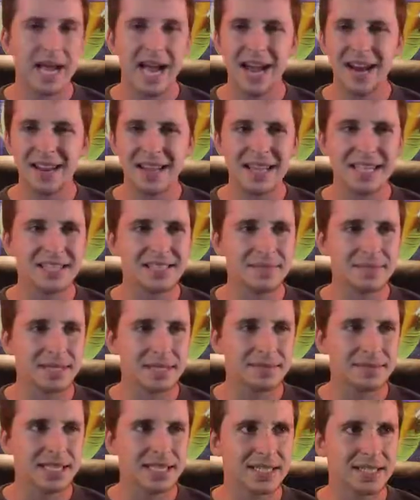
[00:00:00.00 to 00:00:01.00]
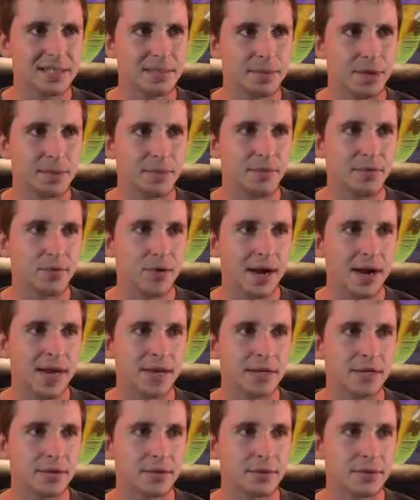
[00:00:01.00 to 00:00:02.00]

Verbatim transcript: How do they sometimes get to the ball before I do?